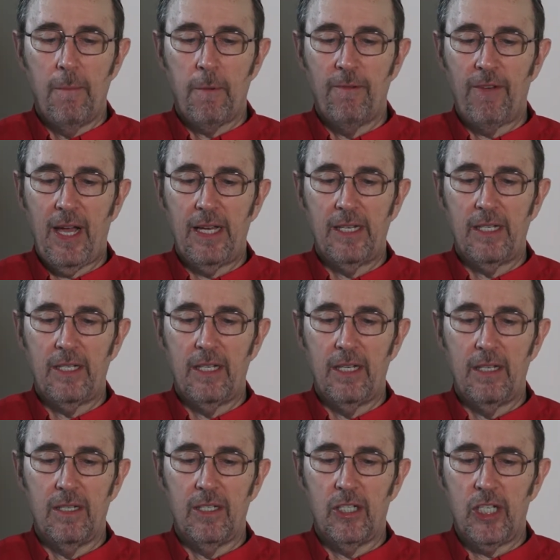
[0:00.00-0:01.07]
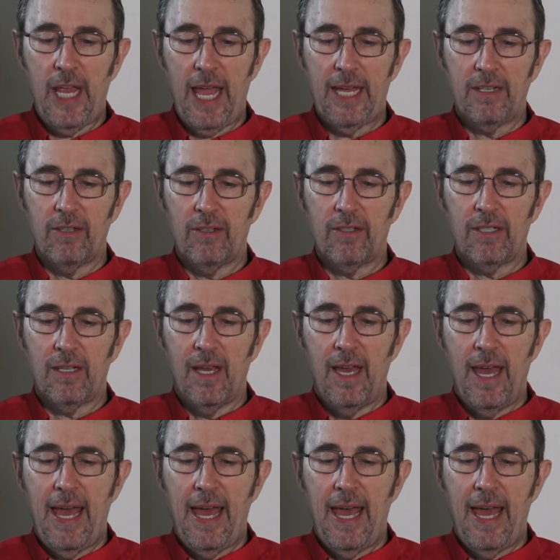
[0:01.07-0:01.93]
provide channels,